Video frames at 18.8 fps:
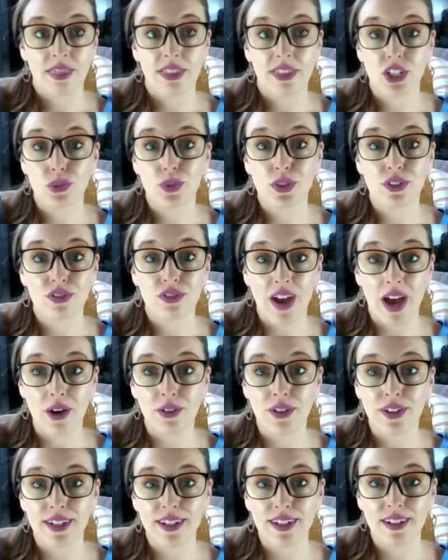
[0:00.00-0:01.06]
This was
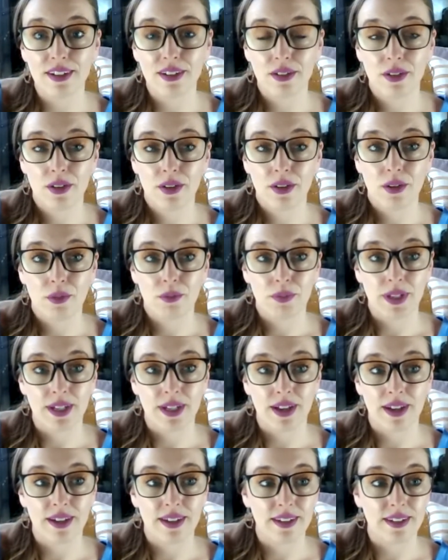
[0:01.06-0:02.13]
founded
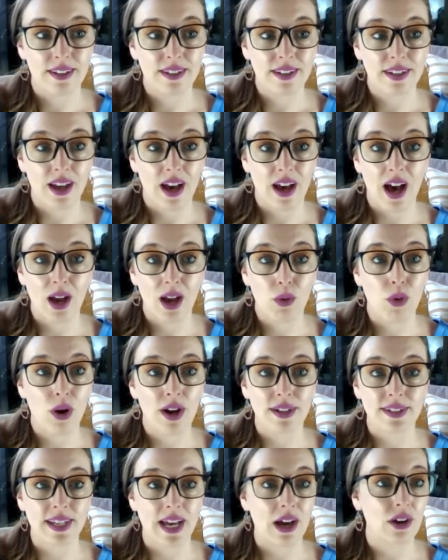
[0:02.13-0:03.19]
because I
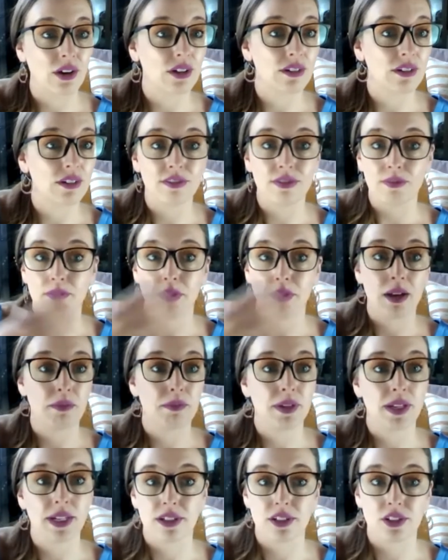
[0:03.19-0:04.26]
walked out of my
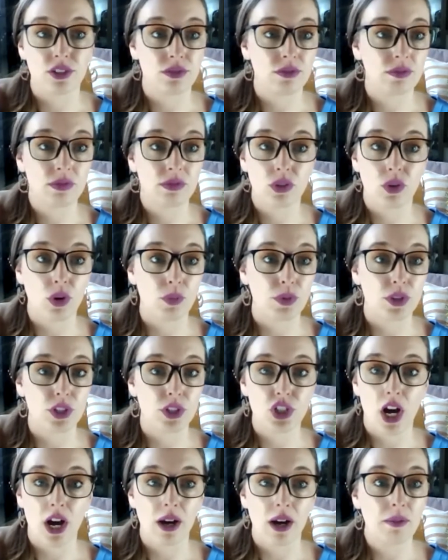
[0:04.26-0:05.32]
big corporate
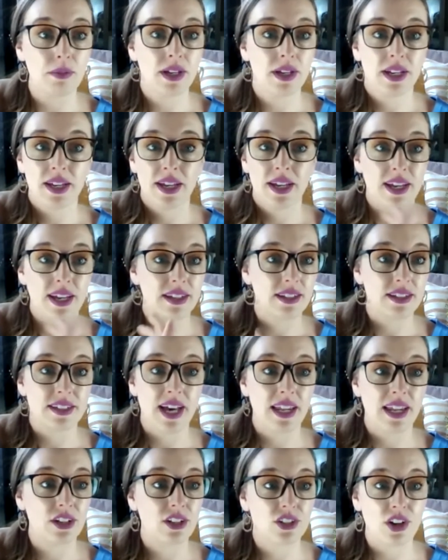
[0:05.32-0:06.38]
job and
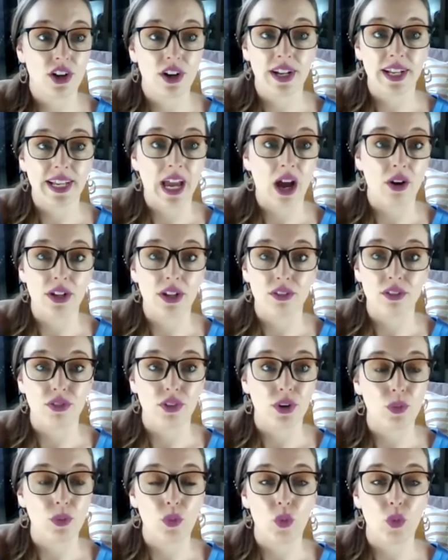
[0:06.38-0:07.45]
decided to start an accounting
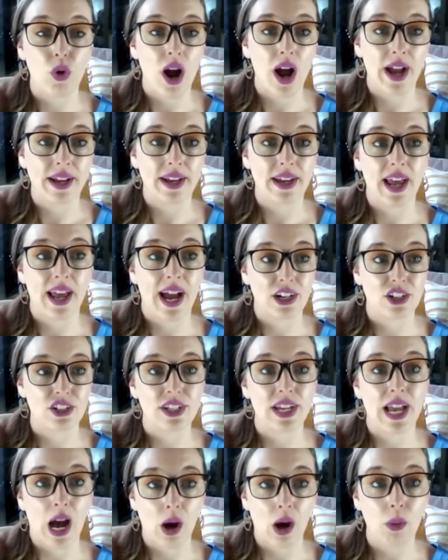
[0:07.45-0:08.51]
firm where I could
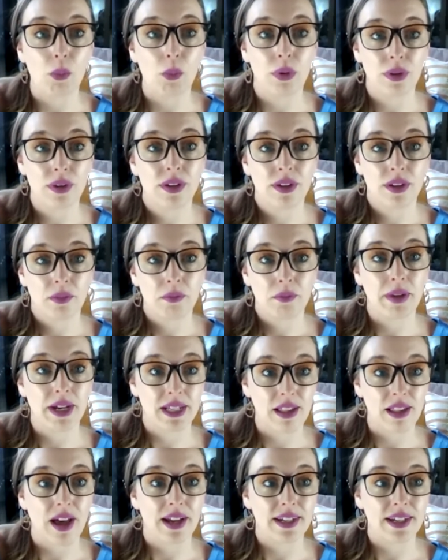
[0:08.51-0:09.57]
actually help my
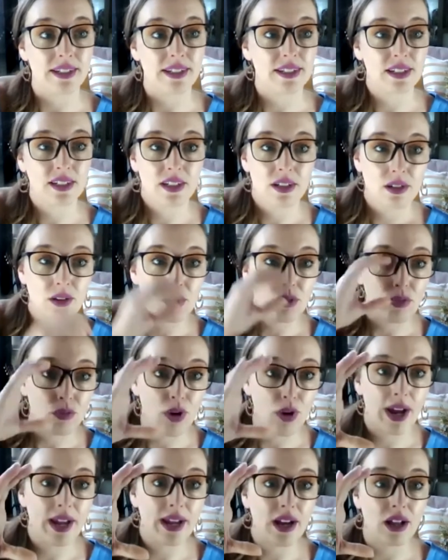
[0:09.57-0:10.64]
clients.
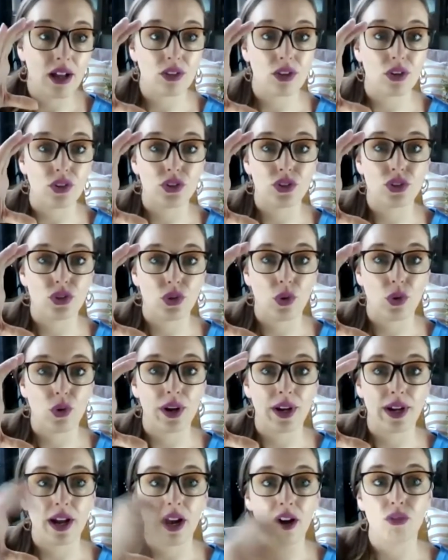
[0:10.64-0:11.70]
Write a little
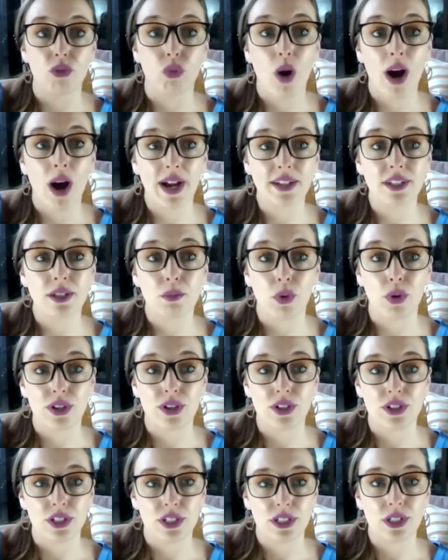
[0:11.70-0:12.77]
story of why it's
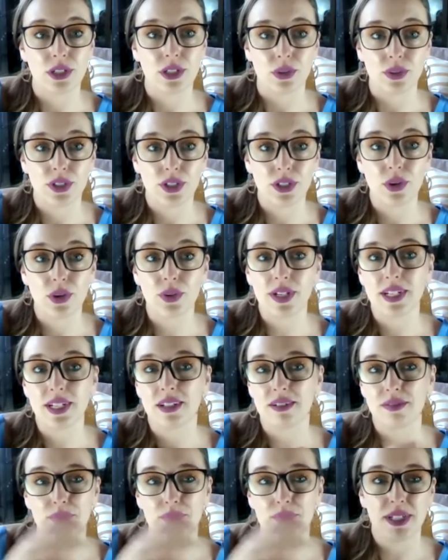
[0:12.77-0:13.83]
important to you. You don't need
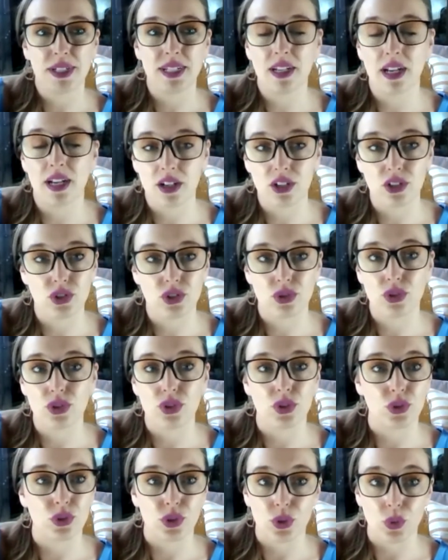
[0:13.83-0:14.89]
to be untrue to
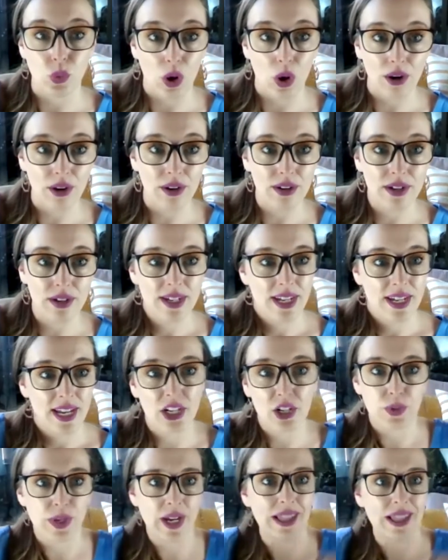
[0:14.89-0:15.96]
who you are
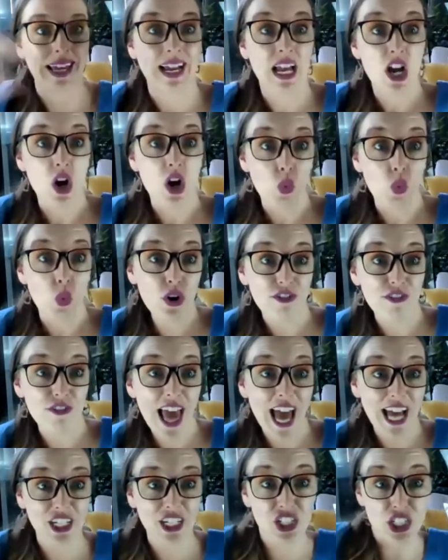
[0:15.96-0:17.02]
and create like, we're
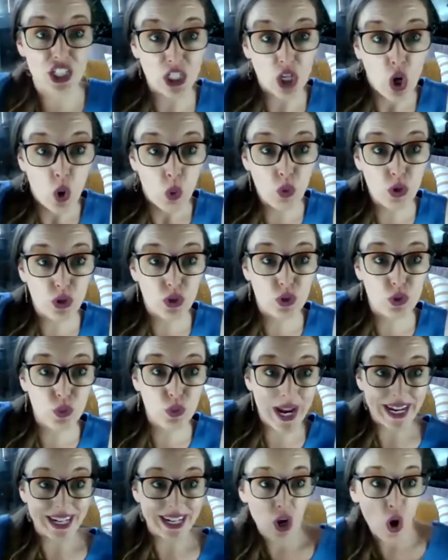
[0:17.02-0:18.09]
flashy, we're
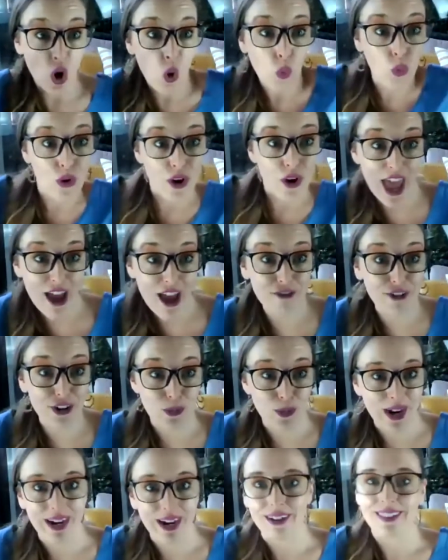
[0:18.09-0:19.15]
great, we're
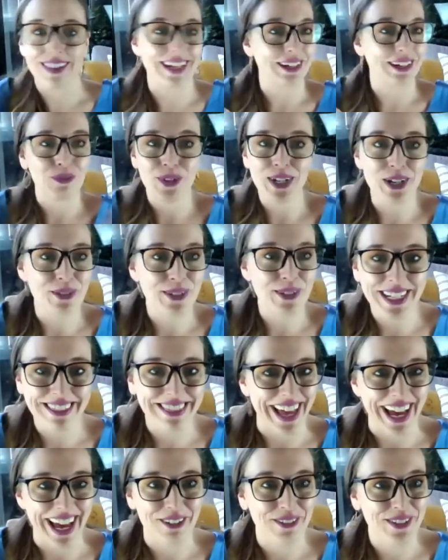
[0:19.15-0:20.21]
everywhere. Like, we don't need
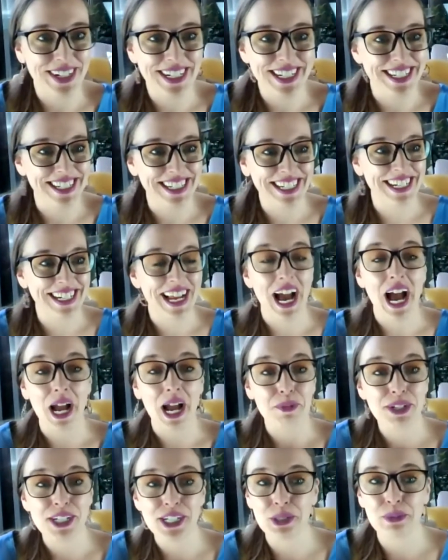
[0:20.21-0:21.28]
that. We just need,
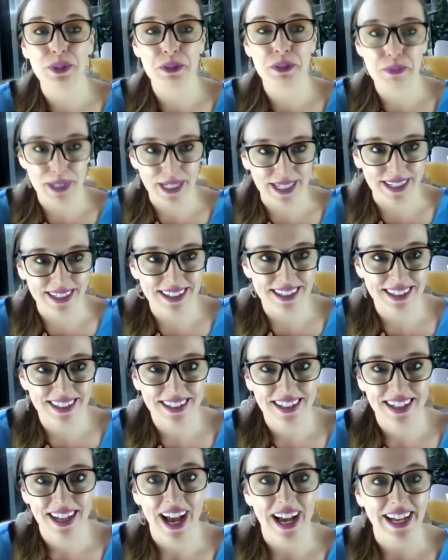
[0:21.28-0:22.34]
I'm a human being.
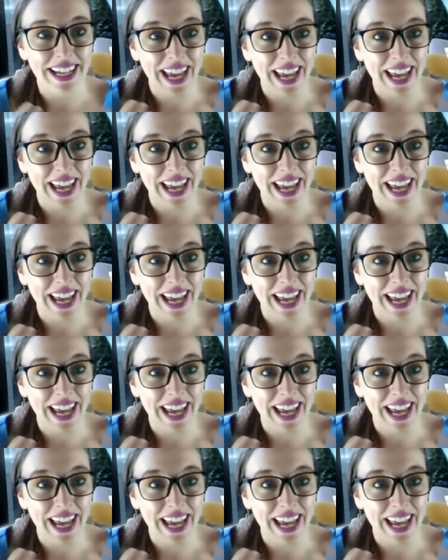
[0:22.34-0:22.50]
Correct.